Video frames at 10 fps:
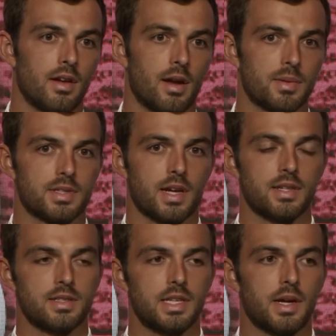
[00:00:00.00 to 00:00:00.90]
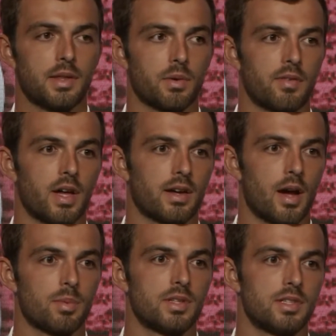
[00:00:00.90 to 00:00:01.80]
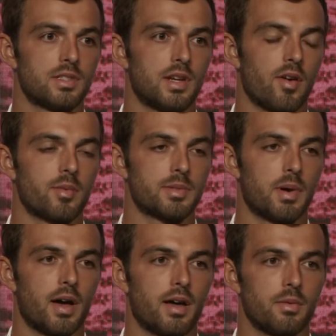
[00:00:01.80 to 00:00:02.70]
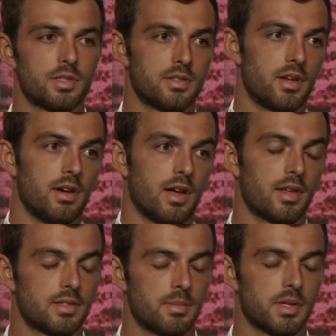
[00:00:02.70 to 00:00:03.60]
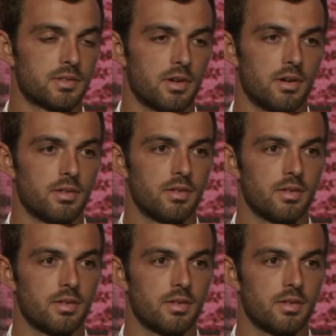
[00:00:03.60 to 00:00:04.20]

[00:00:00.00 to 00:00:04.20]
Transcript: And I'm excited to see. I think we're going to have a lot of competition at every spot, which is good. I think it's going to make us grow.